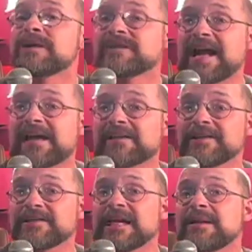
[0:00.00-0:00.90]
exactly
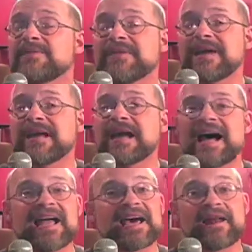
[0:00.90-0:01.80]
the same thing,
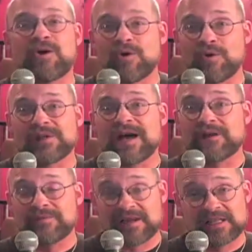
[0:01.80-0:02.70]
I got a whole lot
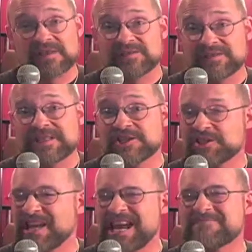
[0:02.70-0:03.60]
of relatives in this
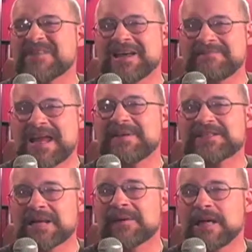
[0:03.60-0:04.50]
state, and maybe
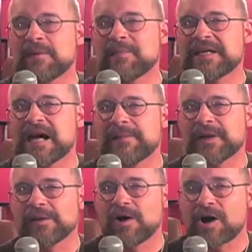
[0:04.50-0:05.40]
some of them will be
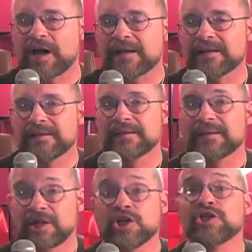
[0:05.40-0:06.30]
coming along.
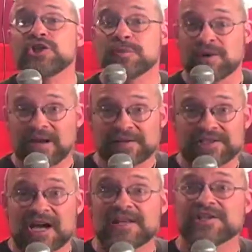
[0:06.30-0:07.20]
You brought
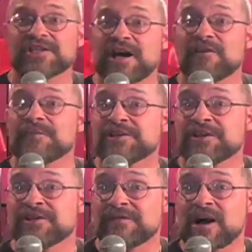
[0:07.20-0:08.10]
this on yourself,
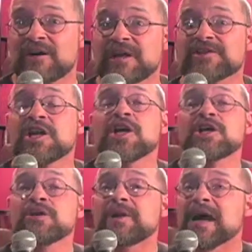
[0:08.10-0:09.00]
Mr. Tavares,
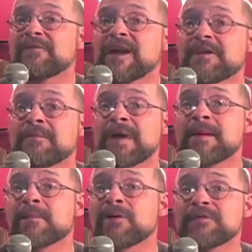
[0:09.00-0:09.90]
you and every other
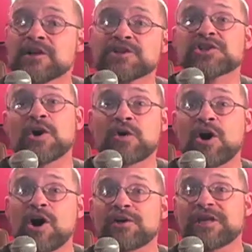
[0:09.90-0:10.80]
member of your
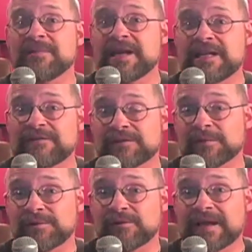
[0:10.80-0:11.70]
so-called committee for
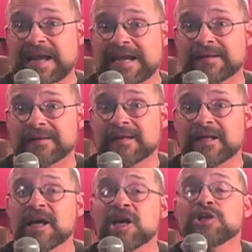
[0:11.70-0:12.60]
the parade.
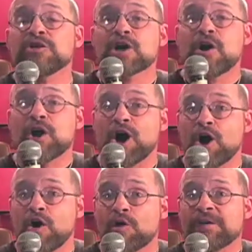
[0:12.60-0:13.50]
You don't
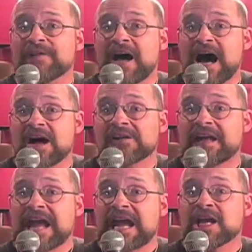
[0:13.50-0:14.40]
own the
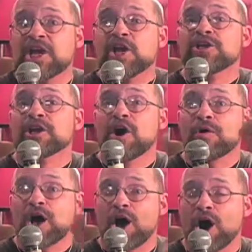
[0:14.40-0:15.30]
holiday, you
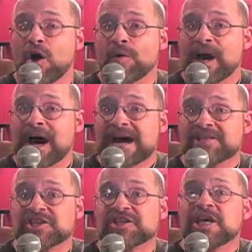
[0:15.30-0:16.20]
don't own
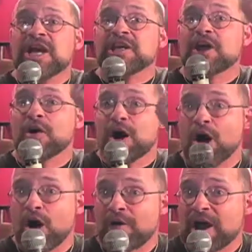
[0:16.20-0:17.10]
us, you don't
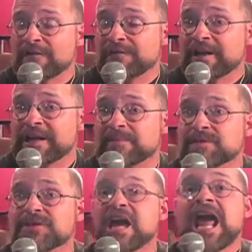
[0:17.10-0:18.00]
own our
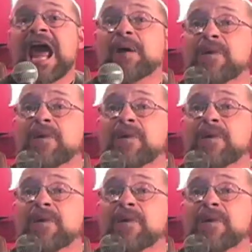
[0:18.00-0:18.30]
freedoms, and